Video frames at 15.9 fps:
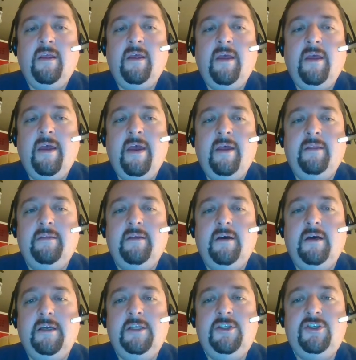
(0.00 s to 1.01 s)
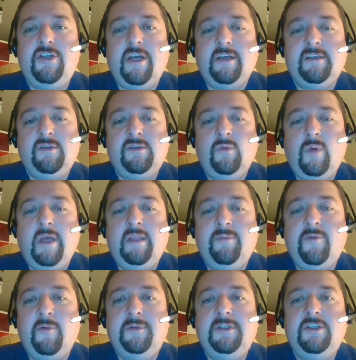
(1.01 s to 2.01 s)
And it checks when
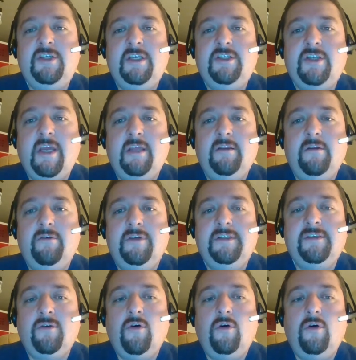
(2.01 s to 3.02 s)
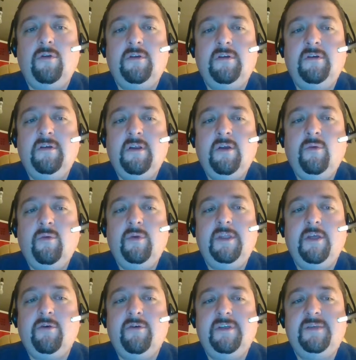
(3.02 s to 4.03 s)
property change handler is called with
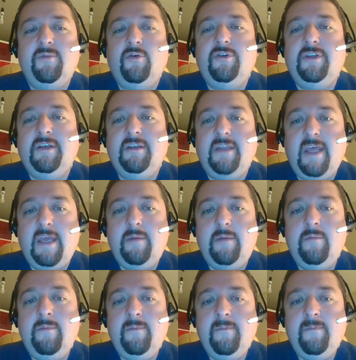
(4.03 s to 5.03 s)
the corresponding name